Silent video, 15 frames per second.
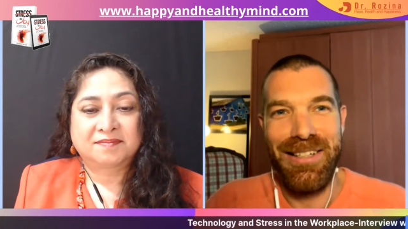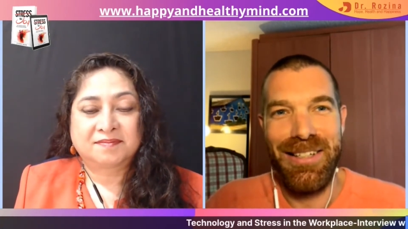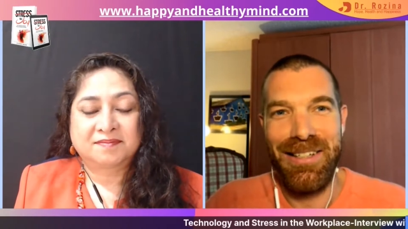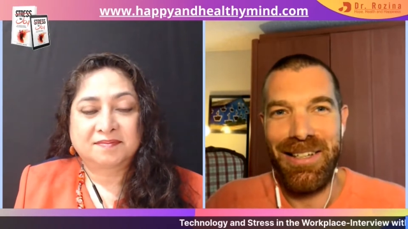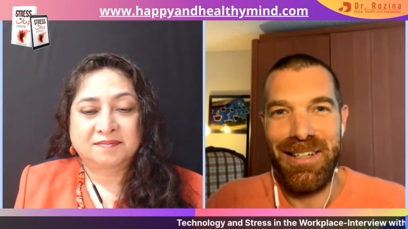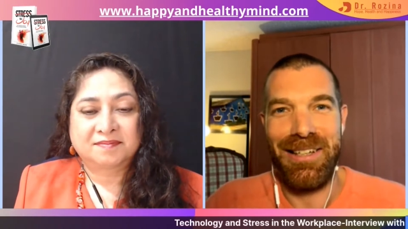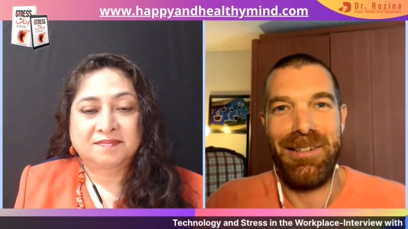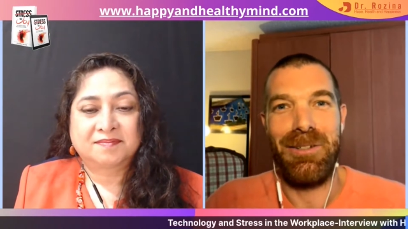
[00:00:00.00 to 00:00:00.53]

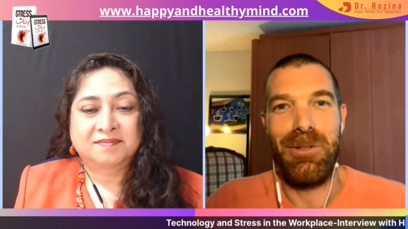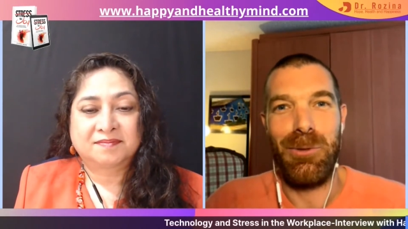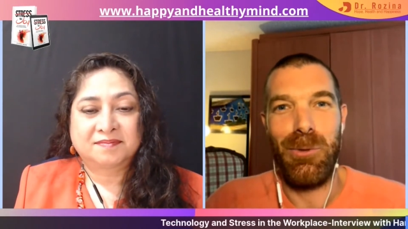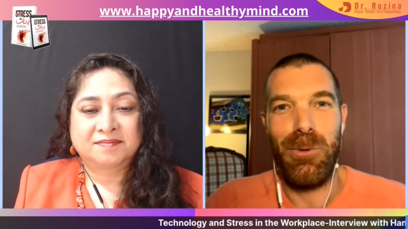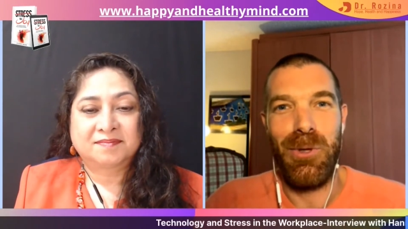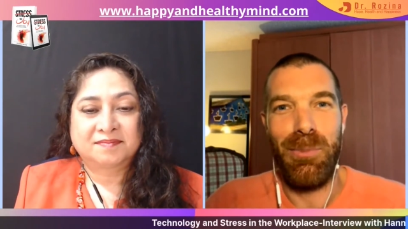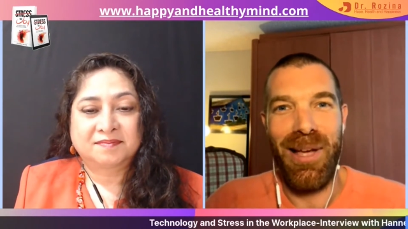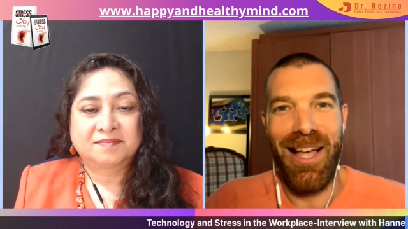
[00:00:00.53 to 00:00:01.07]
Speaker 1: like through
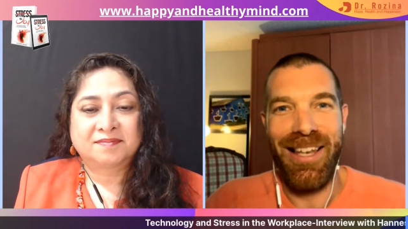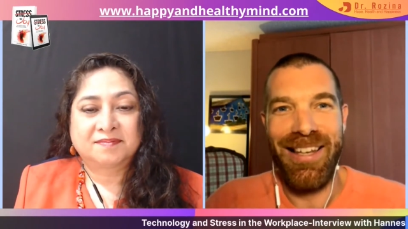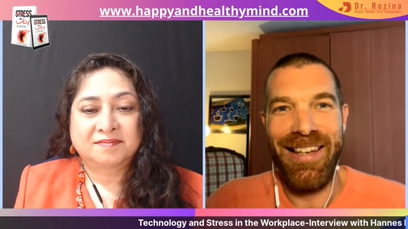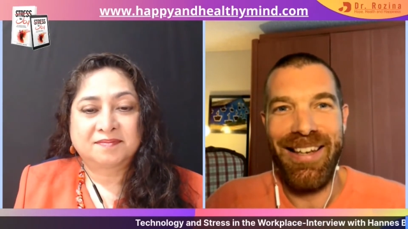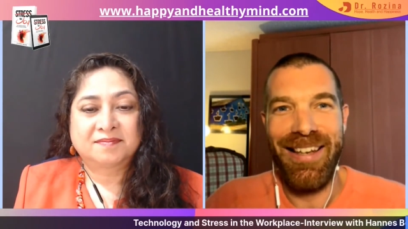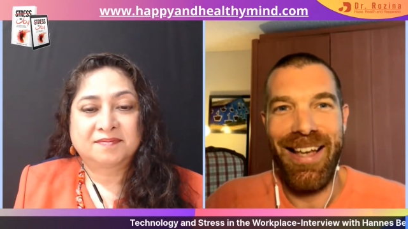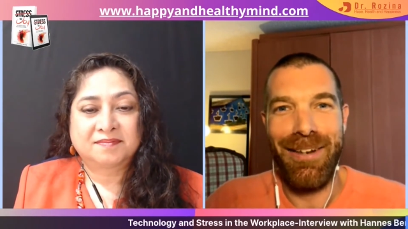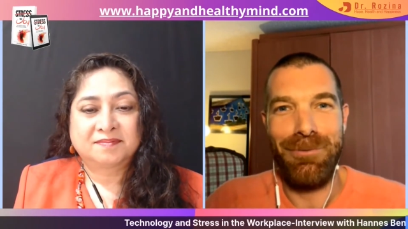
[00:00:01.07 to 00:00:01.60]
the
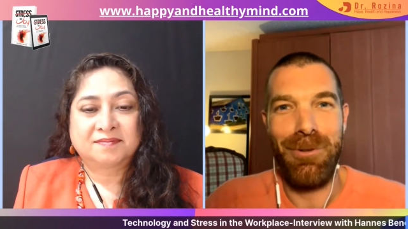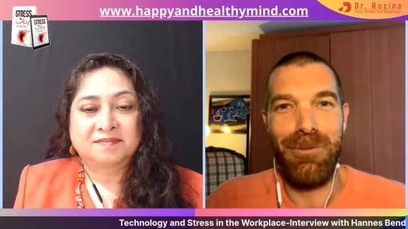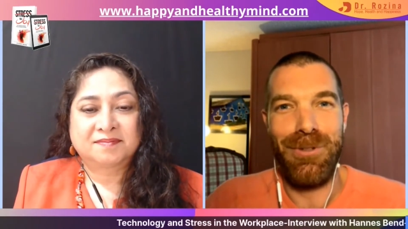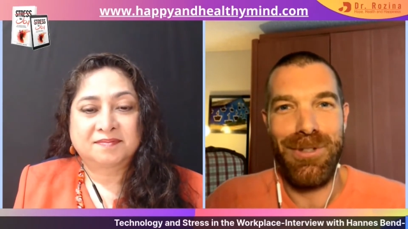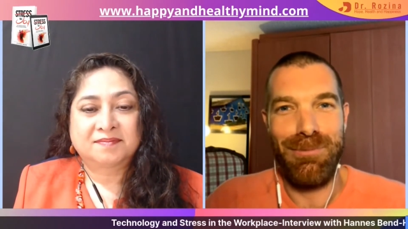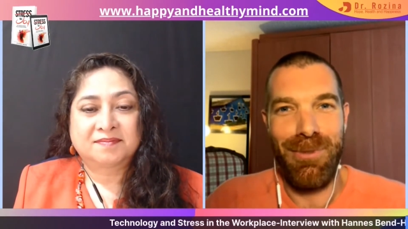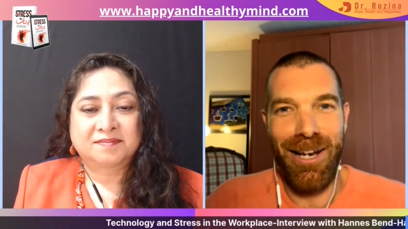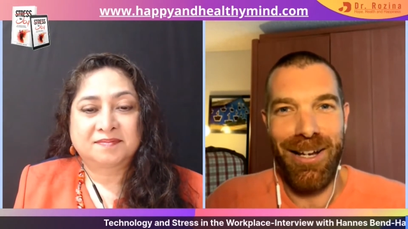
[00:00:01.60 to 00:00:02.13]
belly and with a
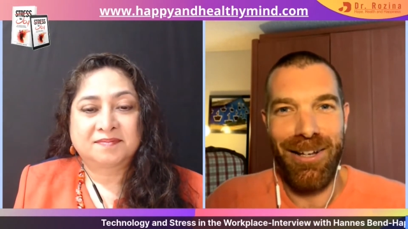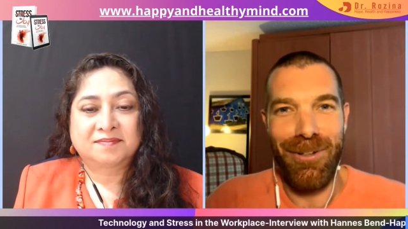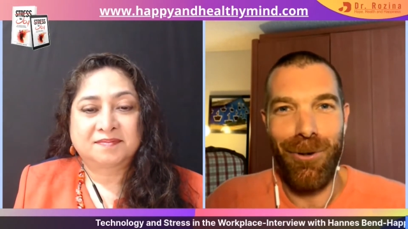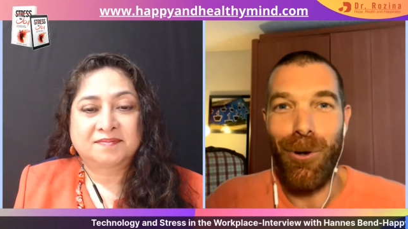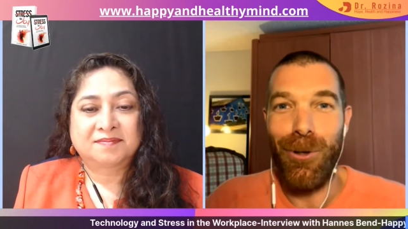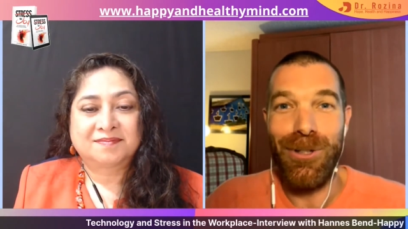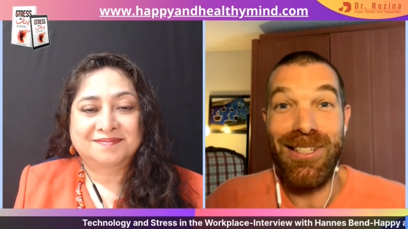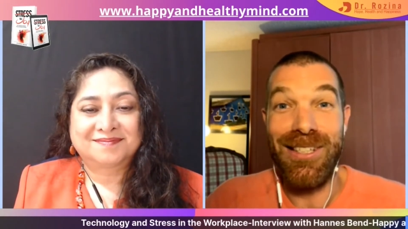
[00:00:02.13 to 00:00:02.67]
smile
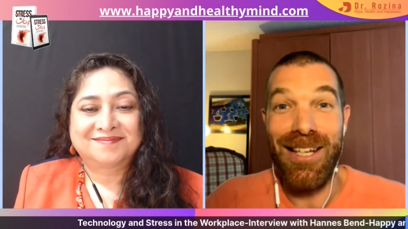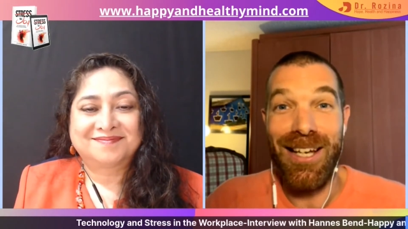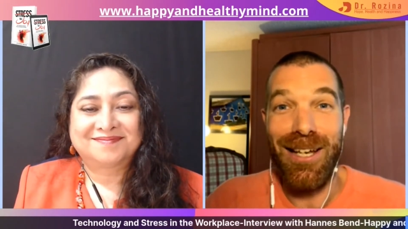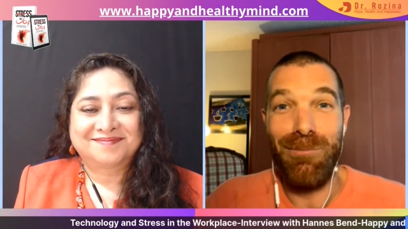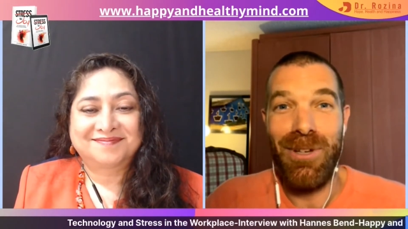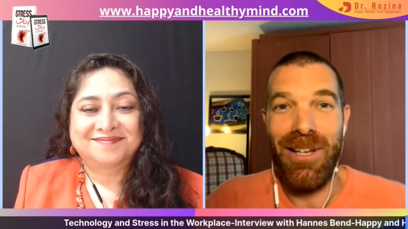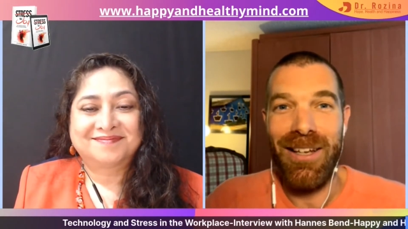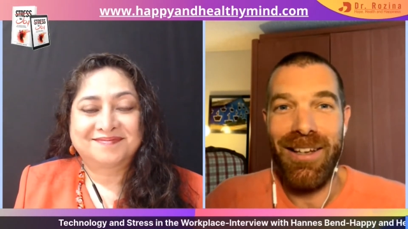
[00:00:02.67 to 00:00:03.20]
all the
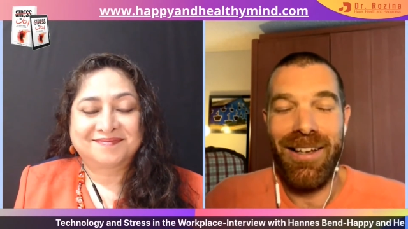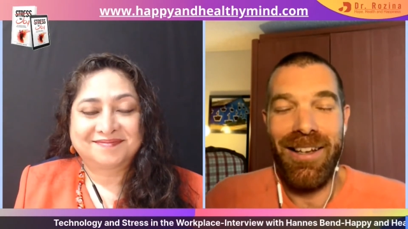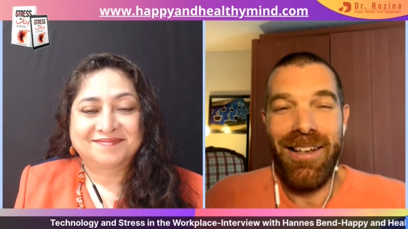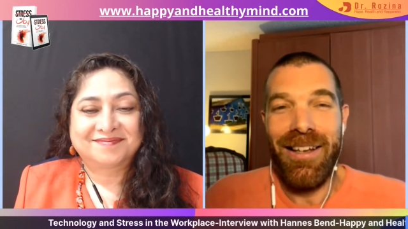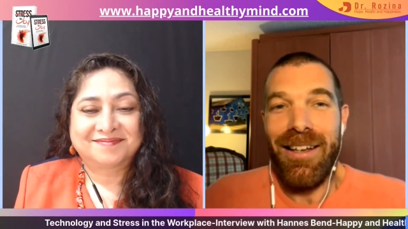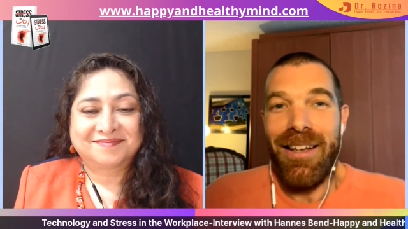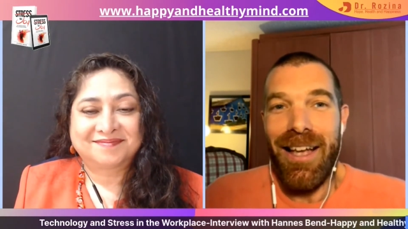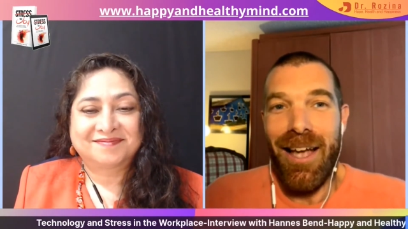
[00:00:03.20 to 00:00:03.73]
time.
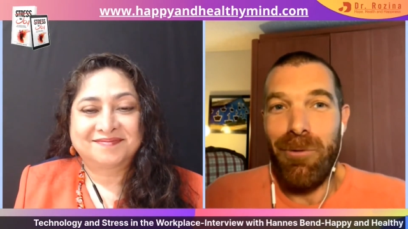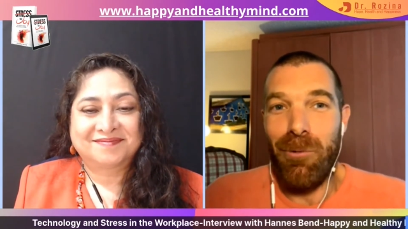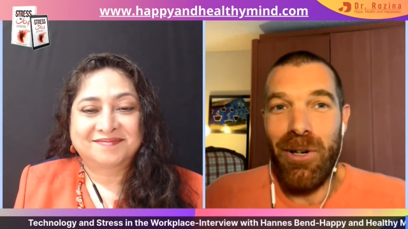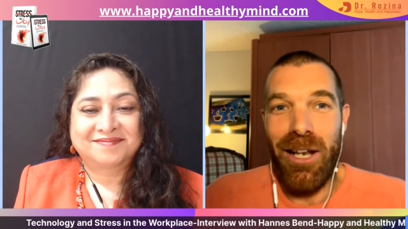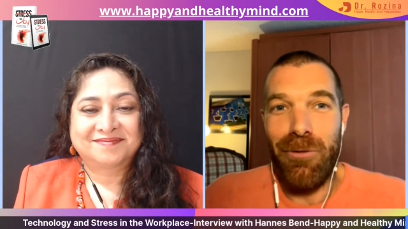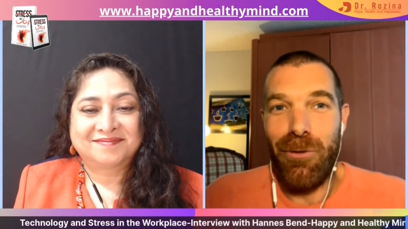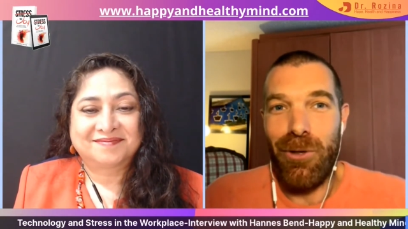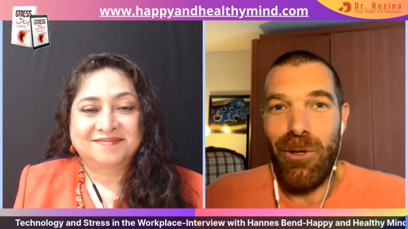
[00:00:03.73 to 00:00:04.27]
And
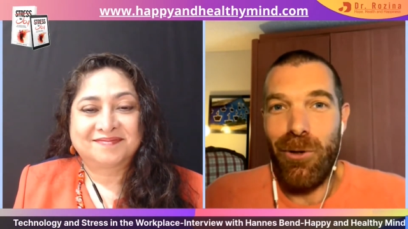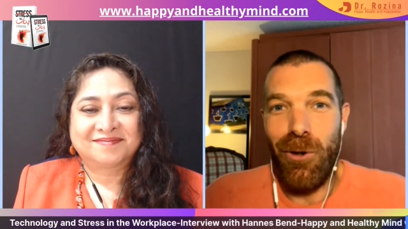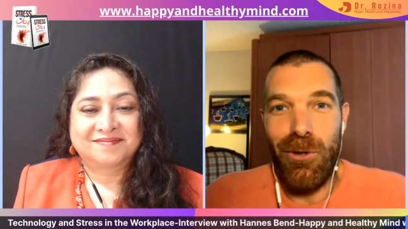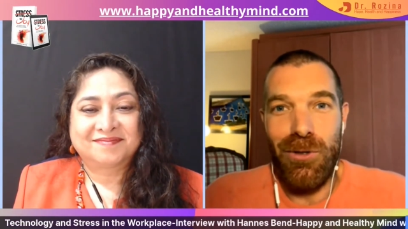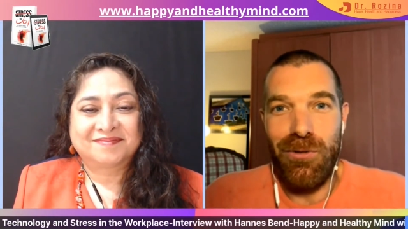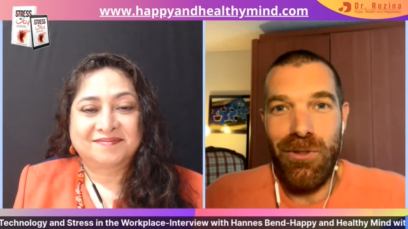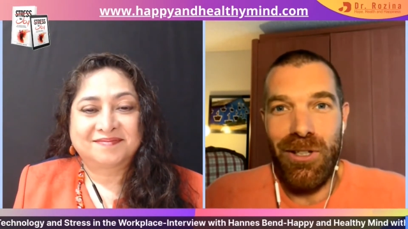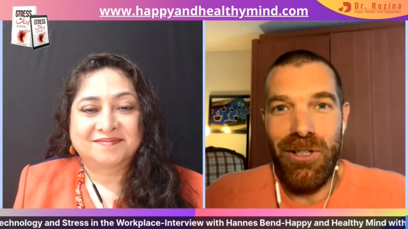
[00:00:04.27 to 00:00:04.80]
whenever you
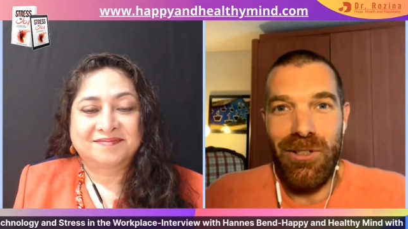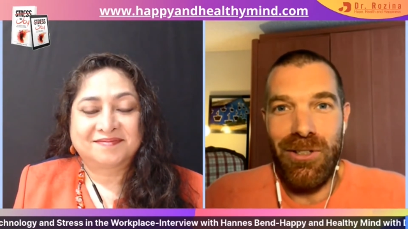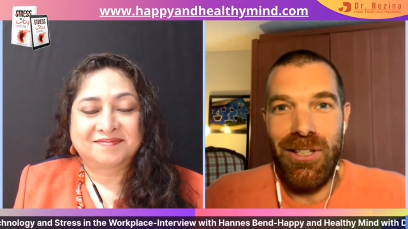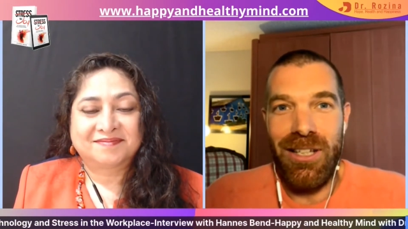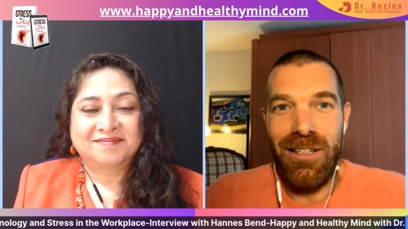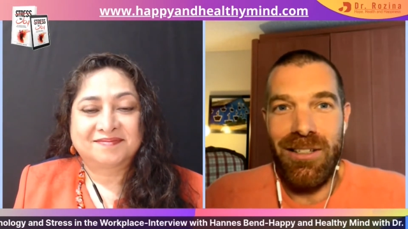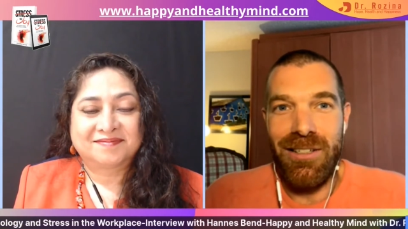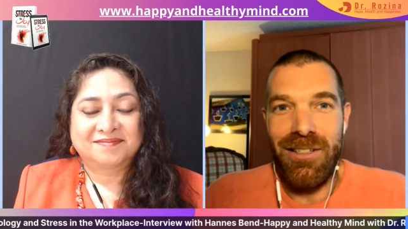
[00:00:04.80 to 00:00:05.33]
also feel it's
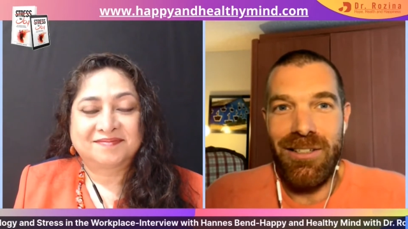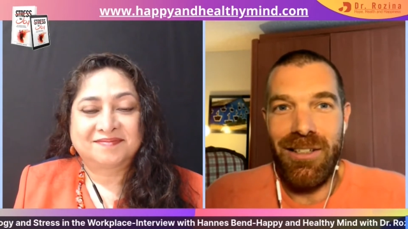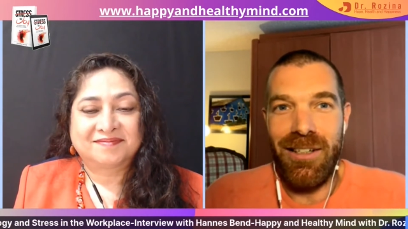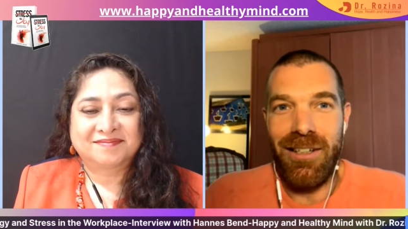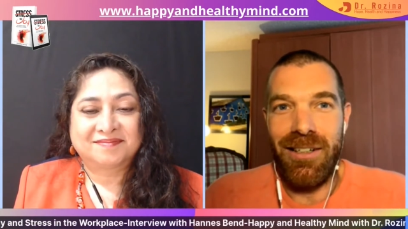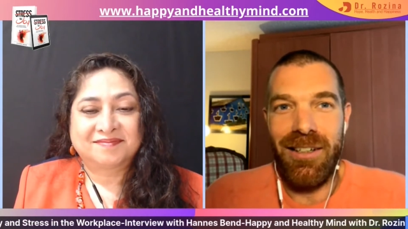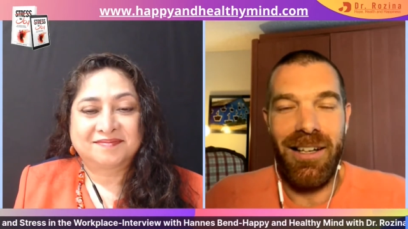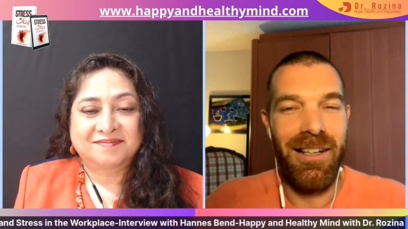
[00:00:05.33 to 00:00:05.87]
needed, just like a, a